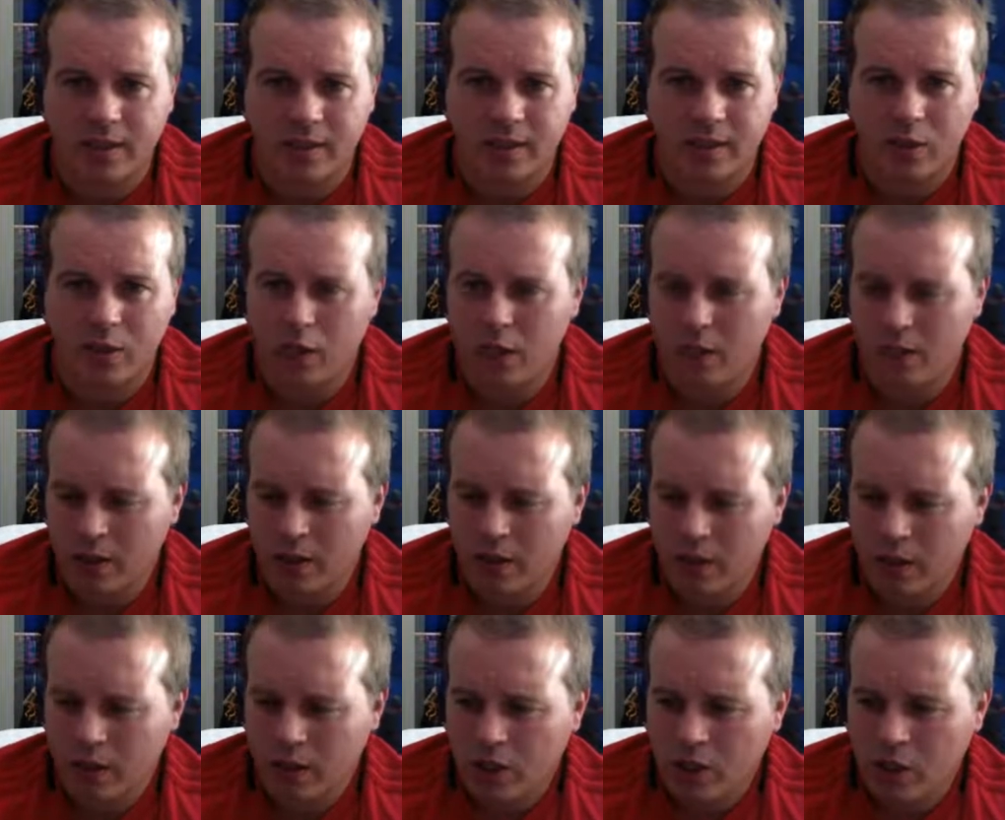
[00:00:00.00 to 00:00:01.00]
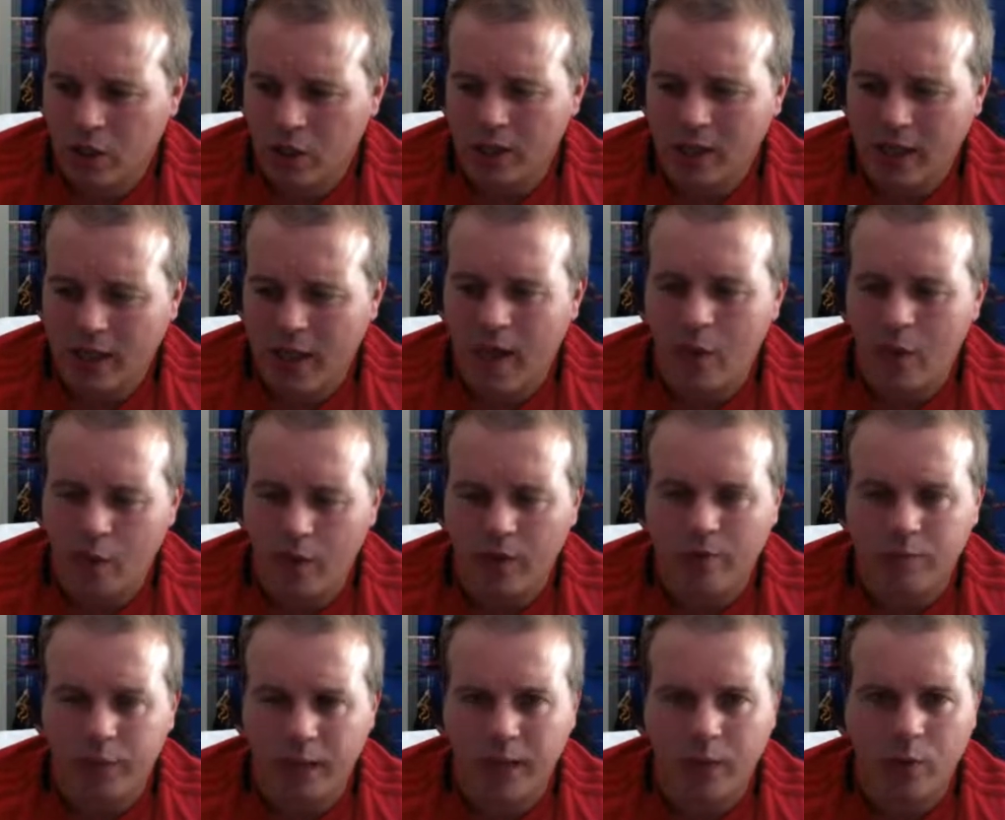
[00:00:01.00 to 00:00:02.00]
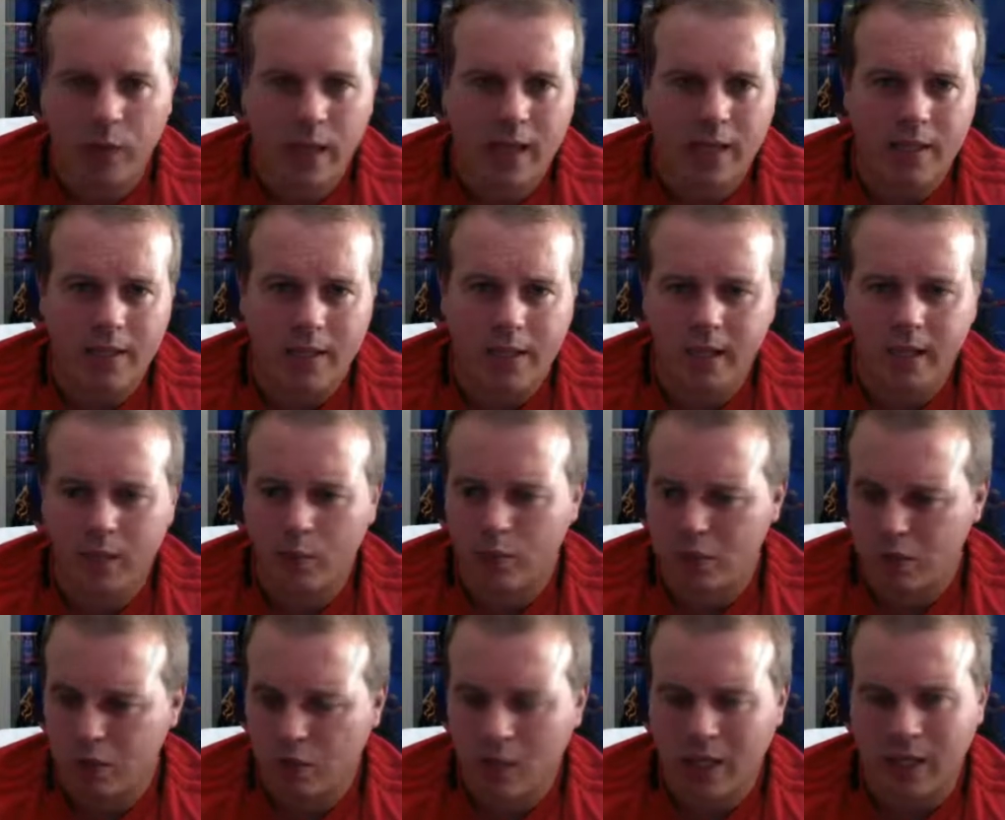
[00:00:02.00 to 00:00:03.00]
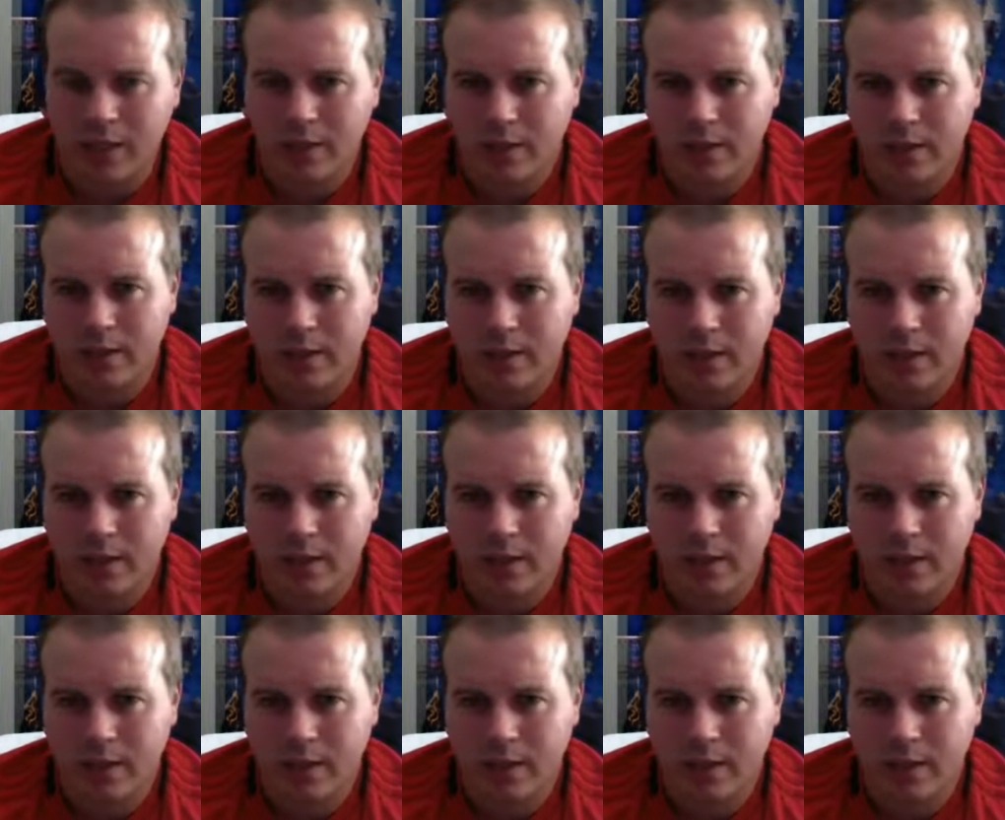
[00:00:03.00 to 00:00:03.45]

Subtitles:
The only game we've played well in the league was Newcastle.